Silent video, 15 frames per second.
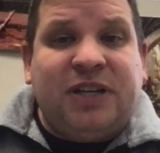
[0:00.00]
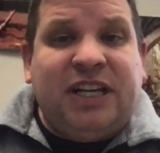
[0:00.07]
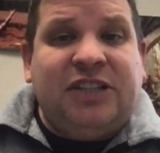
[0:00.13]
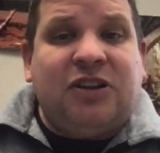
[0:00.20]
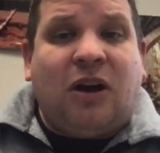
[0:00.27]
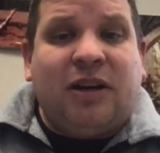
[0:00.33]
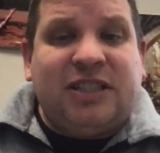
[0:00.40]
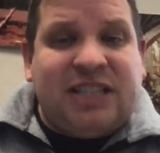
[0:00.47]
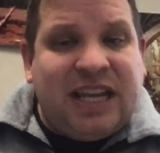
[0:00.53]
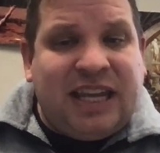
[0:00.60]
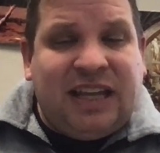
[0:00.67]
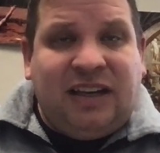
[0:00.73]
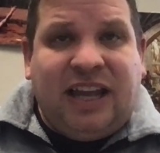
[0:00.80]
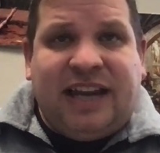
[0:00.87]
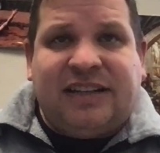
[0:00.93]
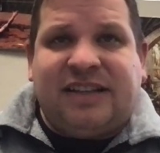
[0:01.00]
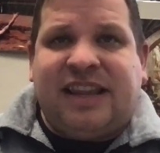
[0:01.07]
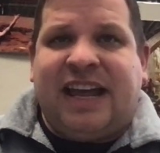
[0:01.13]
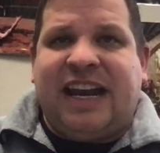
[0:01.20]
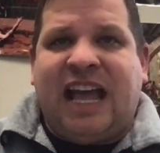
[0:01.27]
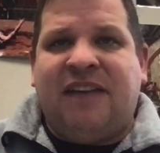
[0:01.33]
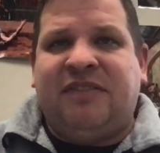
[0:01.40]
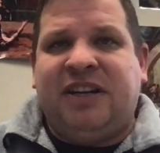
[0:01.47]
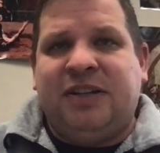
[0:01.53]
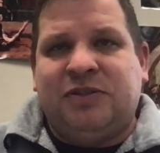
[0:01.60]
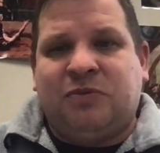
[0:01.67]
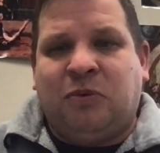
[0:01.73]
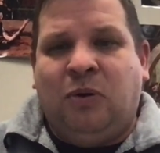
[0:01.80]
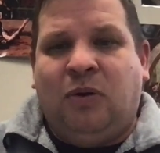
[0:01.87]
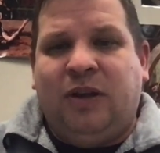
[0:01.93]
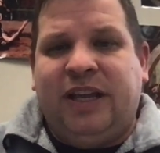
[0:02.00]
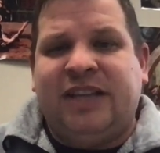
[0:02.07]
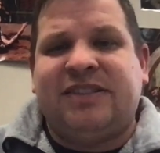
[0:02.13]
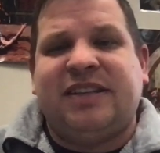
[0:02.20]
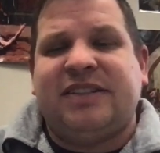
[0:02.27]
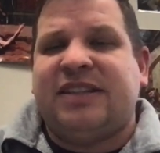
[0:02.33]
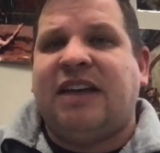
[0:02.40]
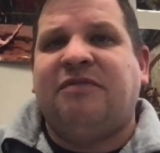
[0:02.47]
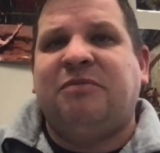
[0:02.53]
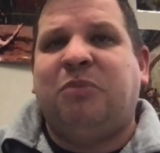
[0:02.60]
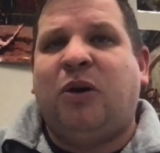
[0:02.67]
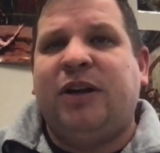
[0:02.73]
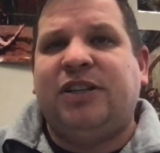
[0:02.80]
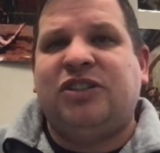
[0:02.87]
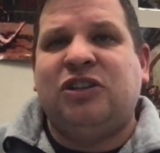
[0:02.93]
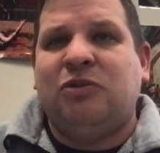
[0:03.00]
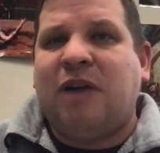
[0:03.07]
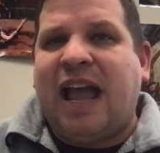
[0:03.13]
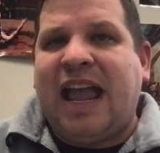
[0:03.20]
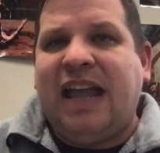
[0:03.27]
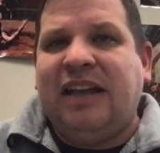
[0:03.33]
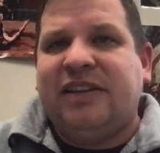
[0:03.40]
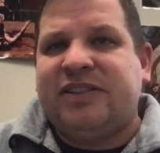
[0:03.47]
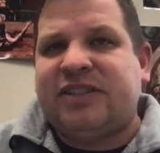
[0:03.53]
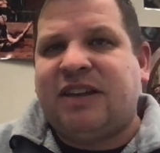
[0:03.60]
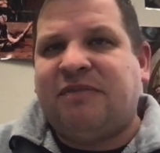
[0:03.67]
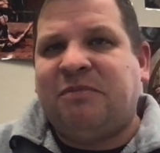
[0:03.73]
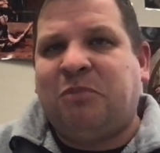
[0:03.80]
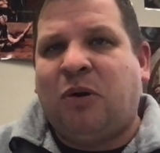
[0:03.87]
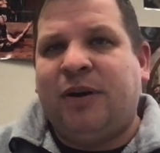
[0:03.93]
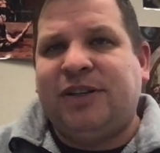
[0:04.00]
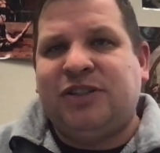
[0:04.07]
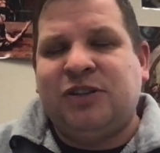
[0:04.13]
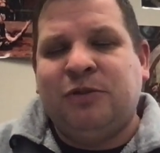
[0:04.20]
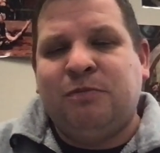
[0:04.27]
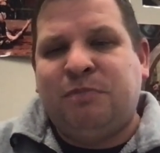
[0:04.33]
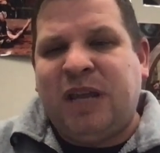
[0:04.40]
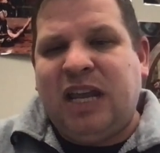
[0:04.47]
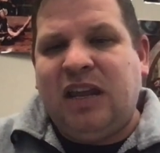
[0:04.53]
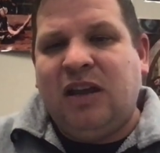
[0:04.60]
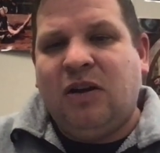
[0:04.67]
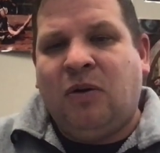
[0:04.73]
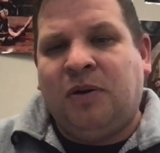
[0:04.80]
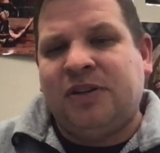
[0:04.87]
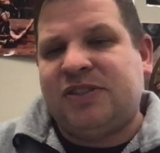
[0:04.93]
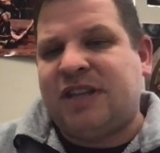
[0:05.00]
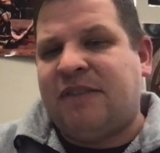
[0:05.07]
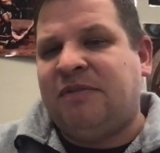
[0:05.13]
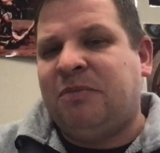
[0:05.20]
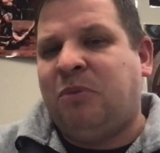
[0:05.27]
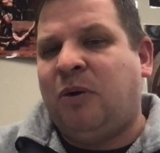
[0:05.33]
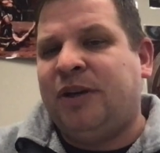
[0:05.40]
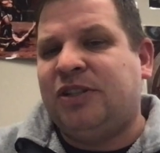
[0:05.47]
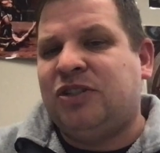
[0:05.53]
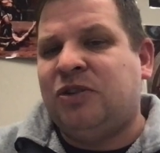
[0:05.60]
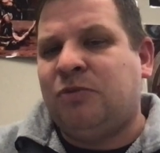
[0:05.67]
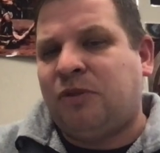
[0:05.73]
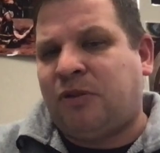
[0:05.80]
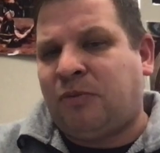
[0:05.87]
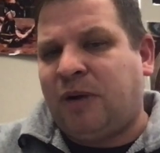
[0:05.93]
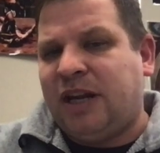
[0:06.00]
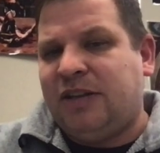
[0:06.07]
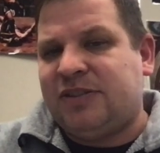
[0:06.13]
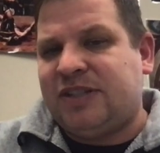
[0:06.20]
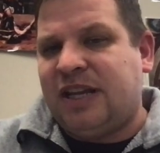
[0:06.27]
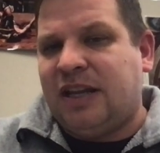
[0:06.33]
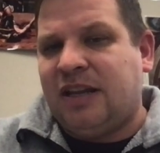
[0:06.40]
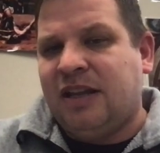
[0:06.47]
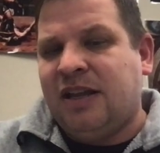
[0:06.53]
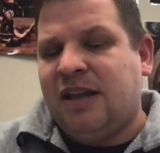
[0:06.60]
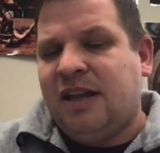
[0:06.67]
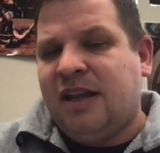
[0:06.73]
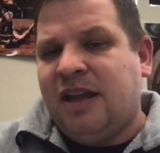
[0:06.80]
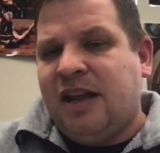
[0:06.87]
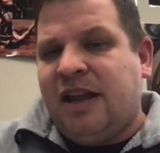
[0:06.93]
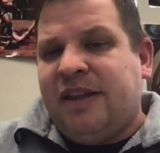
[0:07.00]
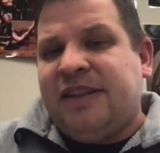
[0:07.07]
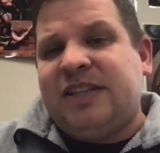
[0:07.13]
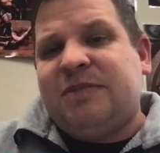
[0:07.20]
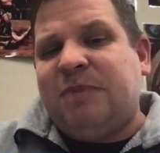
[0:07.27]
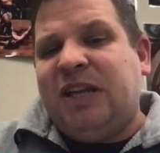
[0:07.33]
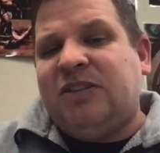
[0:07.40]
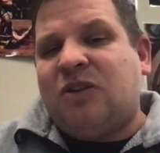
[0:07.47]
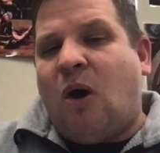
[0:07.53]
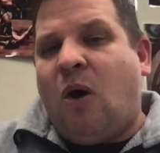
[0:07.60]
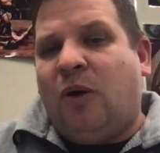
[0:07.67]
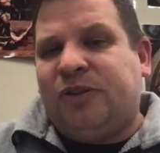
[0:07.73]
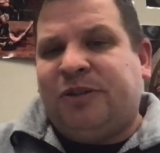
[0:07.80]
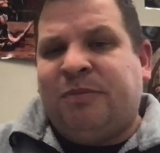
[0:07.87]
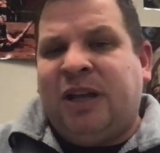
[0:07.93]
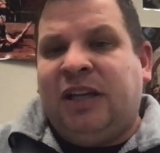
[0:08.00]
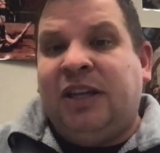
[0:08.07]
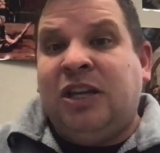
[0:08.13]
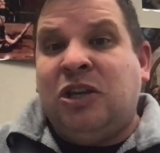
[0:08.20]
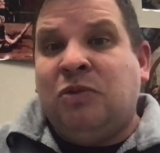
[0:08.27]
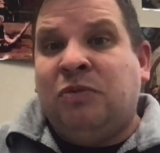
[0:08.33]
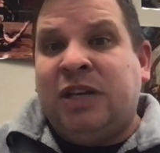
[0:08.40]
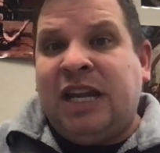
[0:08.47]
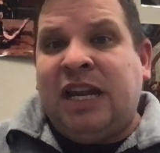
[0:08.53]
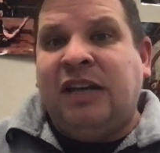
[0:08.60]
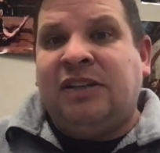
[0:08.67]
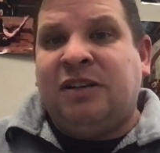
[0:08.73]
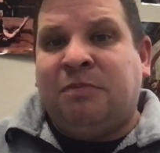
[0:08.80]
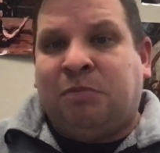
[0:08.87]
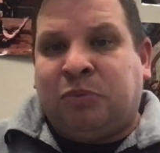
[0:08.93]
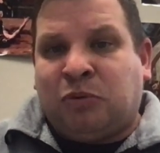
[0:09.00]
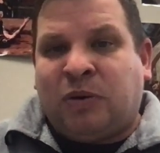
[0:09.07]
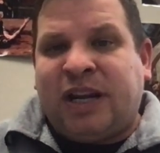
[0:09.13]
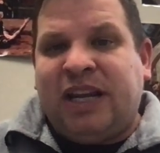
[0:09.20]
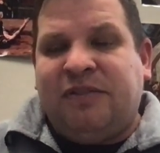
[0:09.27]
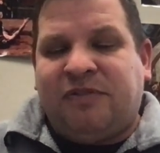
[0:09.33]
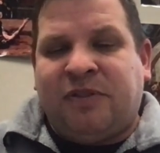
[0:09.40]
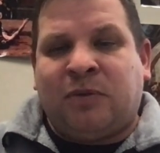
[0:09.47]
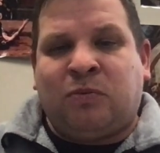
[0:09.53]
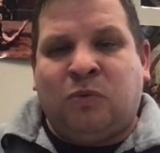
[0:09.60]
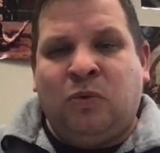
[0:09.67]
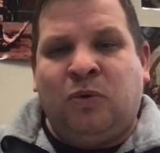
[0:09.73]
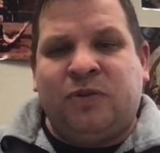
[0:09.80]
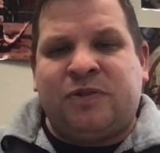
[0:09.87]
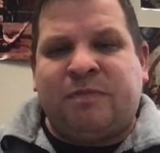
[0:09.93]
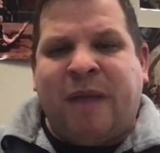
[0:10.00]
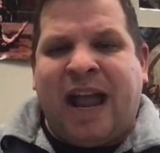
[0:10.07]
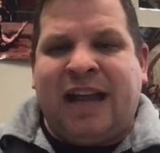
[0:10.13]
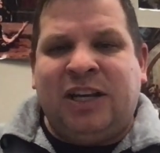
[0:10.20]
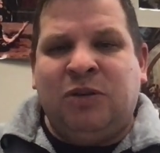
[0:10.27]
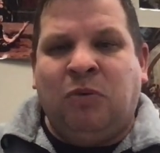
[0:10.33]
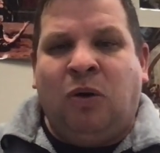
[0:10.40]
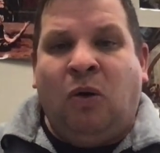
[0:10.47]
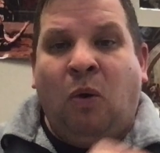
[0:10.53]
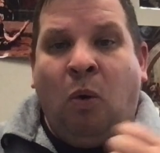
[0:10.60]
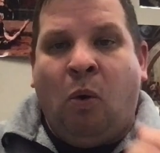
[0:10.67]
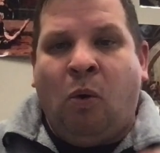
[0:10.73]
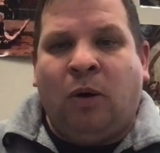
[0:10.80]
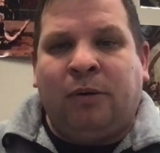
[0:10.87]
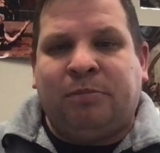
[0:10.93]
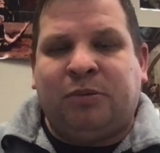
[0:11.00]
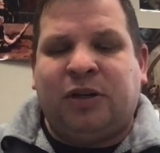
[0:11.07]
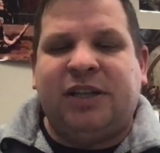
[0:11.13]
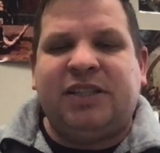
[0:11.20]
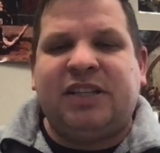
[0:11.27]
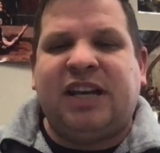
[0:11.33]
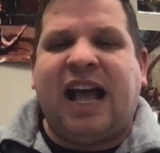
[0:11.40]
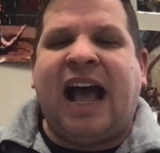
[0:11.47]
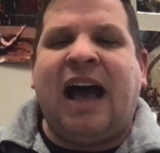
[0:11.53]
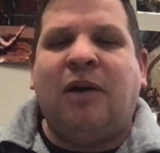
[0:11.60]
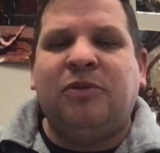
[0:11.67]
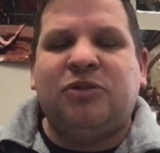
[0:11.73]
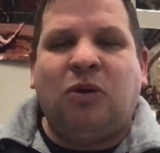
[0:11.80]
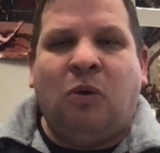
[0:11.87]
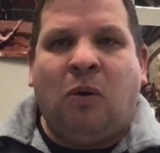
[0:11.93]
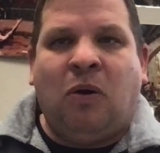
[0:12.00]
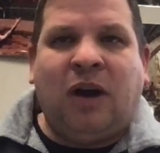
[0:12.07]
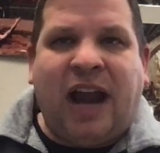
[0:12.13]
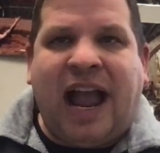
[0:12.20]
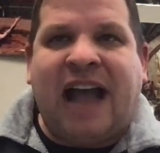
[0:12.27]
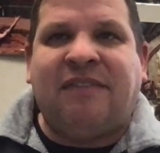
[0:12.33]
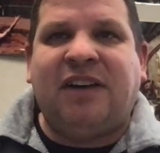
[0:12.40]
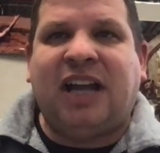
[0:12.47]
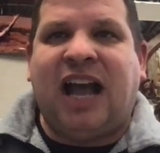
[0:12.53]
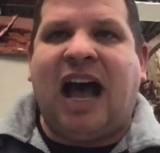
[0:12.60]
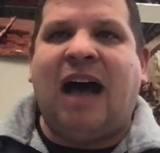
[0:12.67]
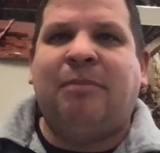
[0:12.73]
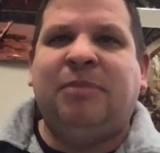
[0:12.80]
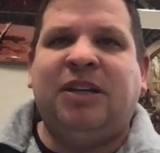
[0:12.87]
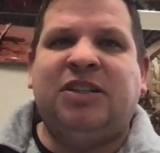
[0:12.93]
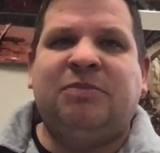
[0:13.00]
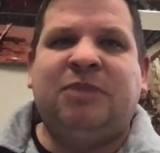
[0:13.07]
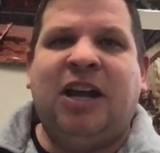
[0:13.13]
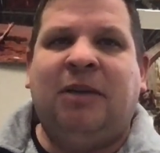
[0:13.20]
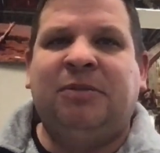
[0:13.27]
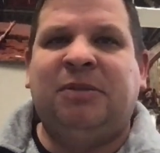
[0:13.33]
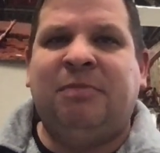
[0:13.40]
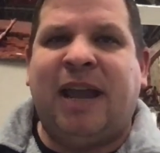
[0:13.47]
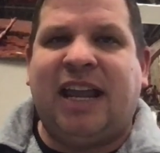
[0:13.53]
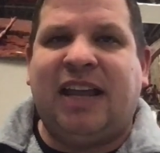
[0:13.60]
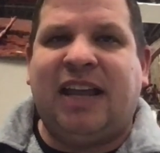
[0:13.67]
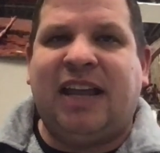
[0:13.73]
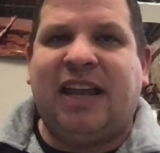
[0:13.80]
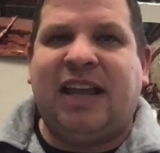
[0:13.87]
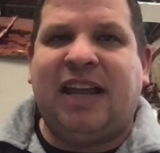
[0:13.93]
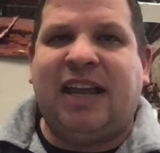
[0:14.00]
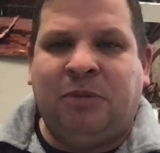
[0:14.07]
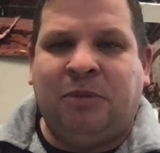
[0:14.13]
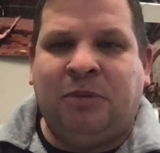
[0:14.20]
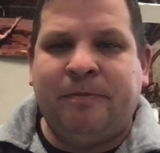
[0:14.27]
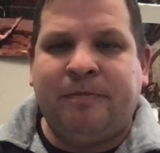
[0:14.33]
need to articulate that evidence rule. Is it 7.2a, 7.2b, or 7.23c? This means ultimately you need to brief the rules manual or print it out or have a copy to be able to make available.